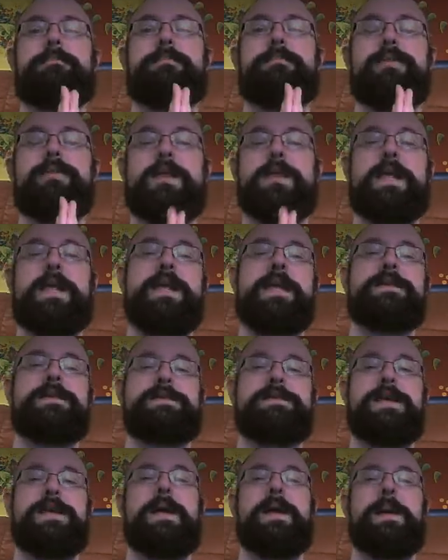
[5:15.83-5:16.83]

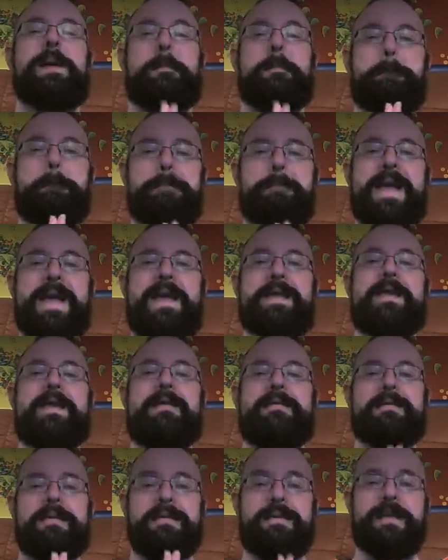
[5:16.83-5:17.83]
please make
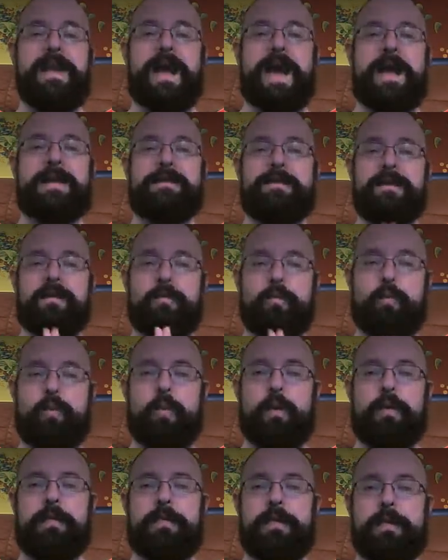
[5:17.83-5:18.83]
it not
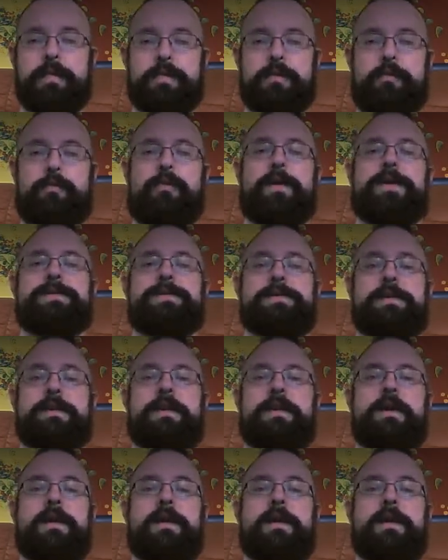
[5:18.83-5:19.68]
worth the risk.